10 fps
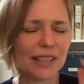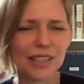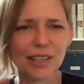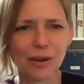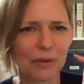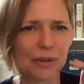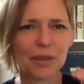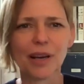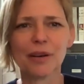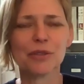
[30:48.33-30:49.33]
you know i
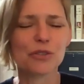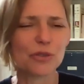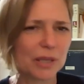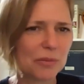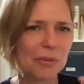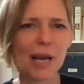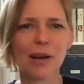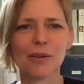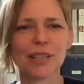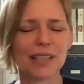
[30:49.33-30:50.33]
would i would dream
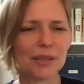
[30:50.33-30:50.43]
about it